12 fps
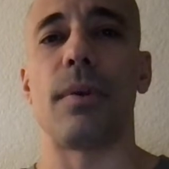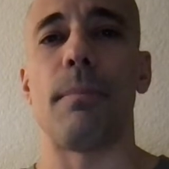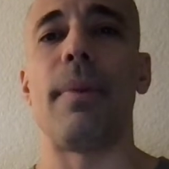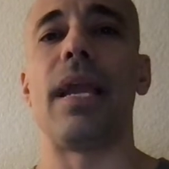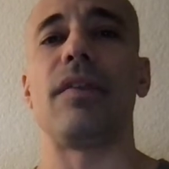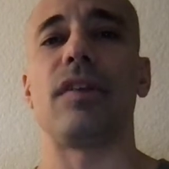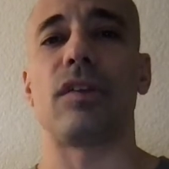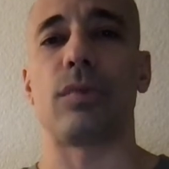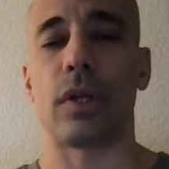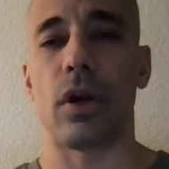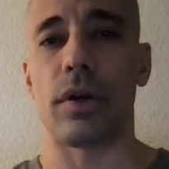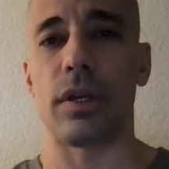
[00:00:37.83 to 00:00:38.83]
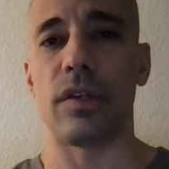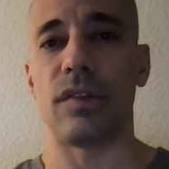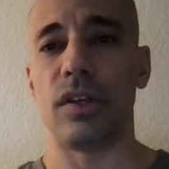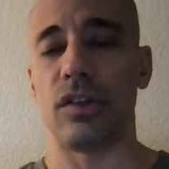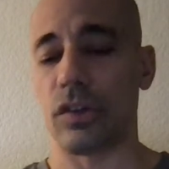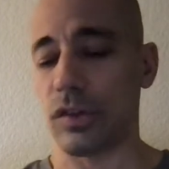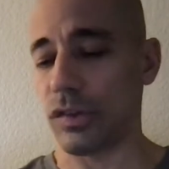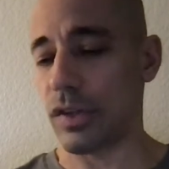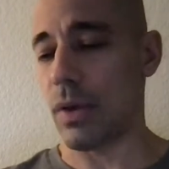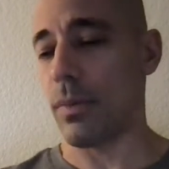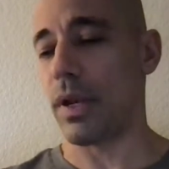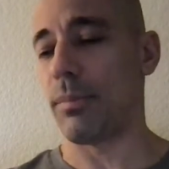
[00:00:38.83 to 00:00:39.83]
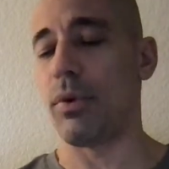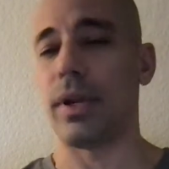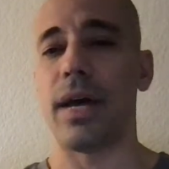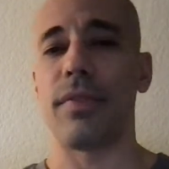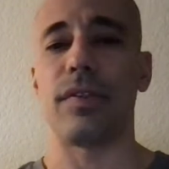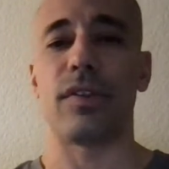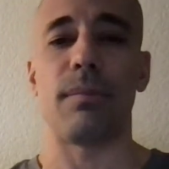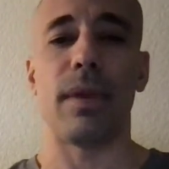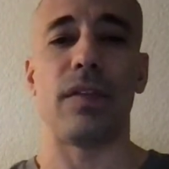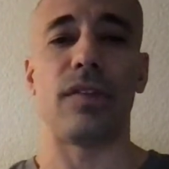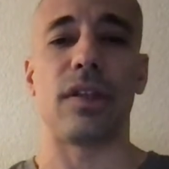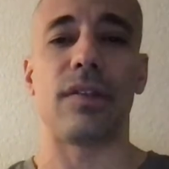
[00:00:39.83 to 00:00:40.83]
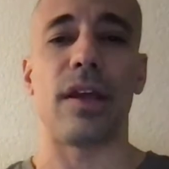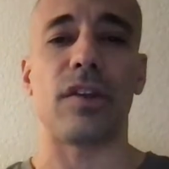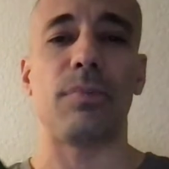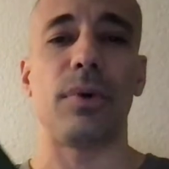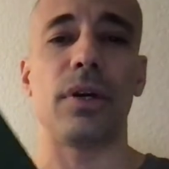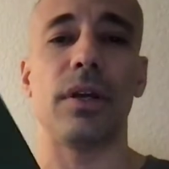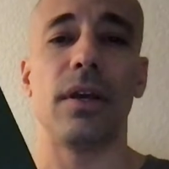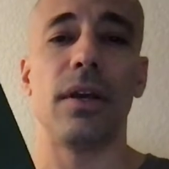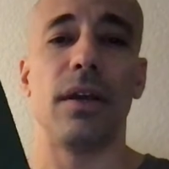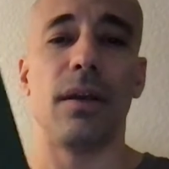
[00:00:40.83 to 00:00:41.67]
basics regarding seizures. I want to point out this amazing textbook